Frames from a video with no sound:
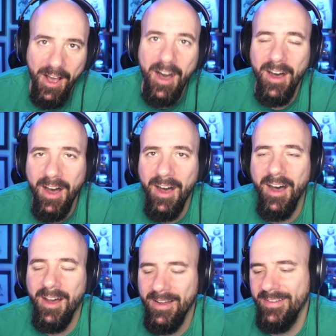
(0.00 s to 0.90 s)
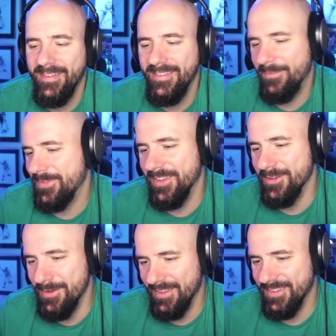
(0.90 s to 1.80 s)
Ha ha ha. I'm telling
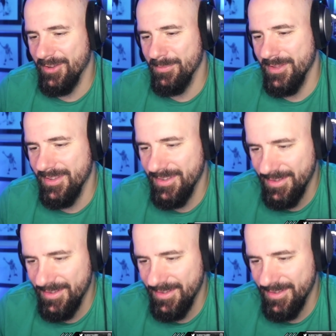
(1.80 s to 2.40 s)
you, that's how it be.